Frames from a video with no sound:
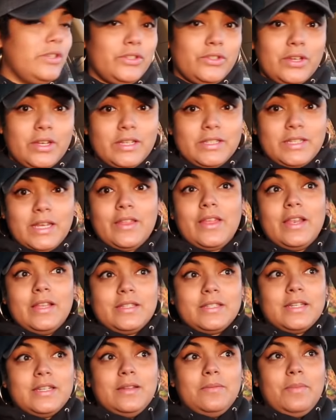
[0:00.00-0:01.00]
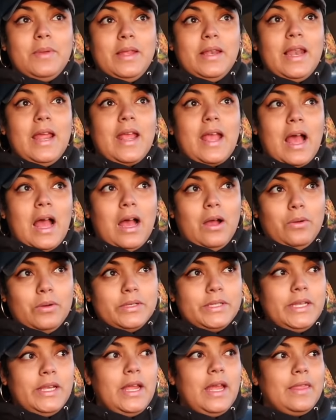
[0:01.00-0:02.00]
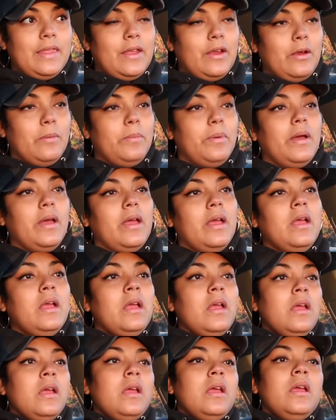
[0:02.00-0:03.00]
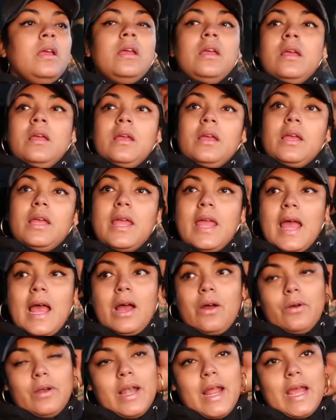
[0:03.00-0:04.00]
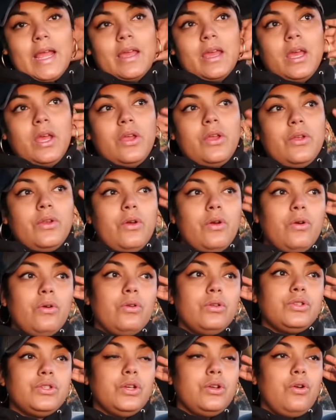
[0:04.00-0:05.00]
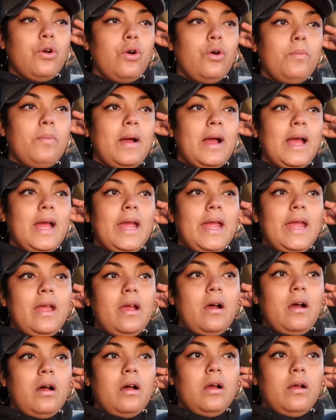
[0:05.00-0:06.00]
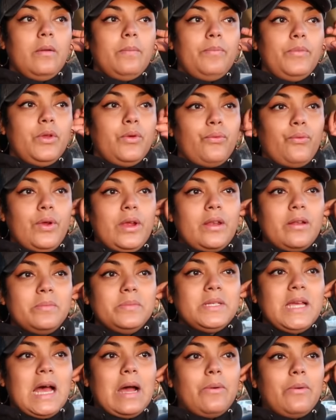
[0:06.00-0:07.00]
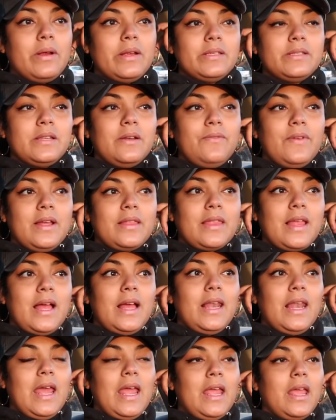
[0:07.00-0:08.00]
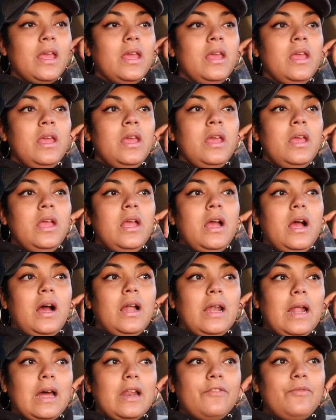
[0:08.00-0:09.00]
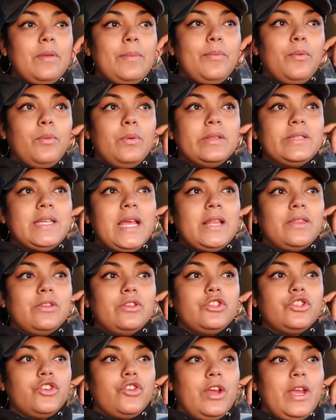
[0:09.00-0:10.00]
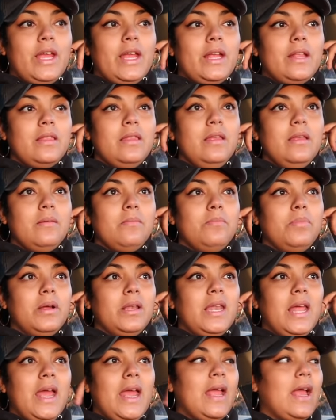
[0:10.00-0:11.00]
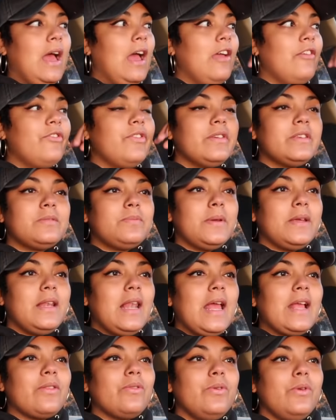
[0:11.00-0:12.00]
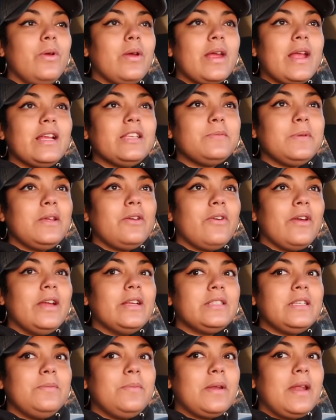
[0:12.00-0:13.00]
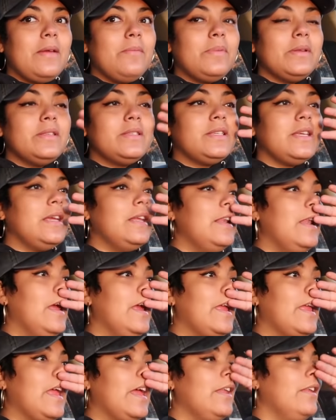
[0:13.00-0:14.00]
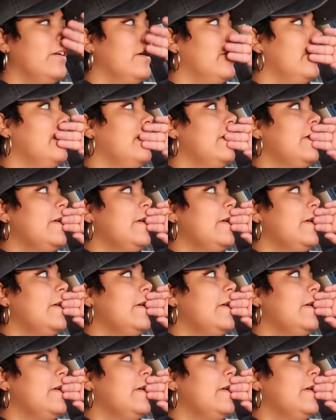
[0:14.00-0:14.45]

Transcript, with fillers: She's trying to say that it's gonna be like hours to get there, but yeah, or like, you know, to go by the Freedom Tower and stuff like that. Like a lot of people would take the train, but like I've just been like, New York has been crazy, but I've been seeing like hella,